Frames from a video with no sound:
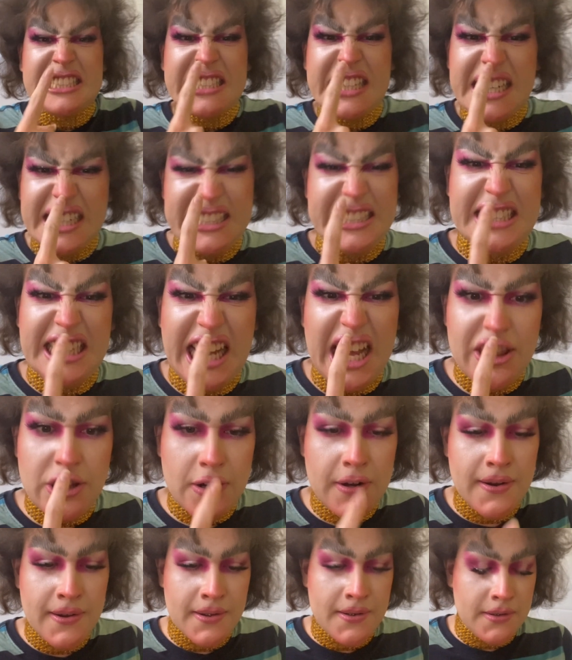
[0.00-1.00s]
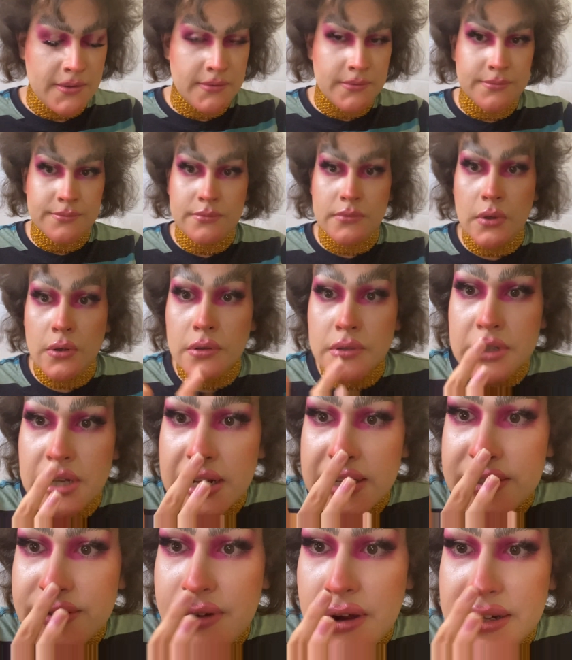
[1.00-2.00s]
Get it together. Oh, did I
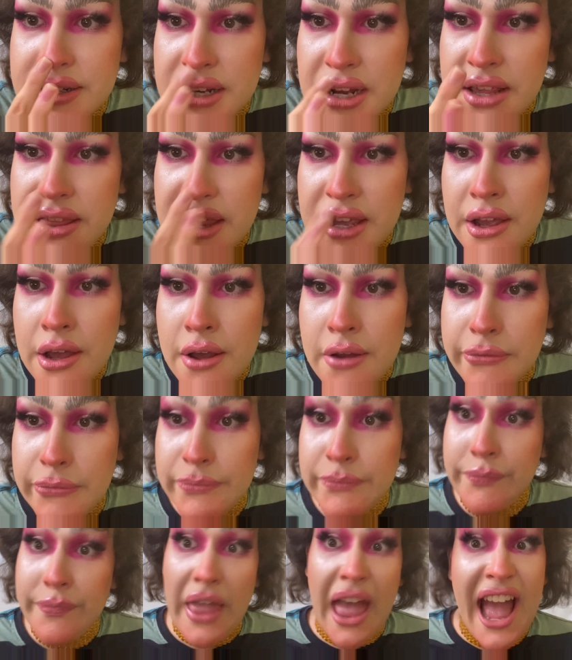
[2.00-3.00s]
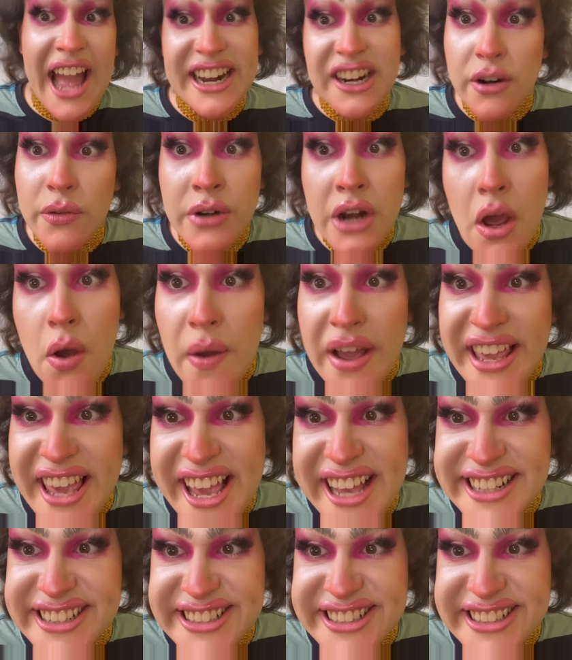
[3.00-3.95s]
scratch anything off? I don't know, I can't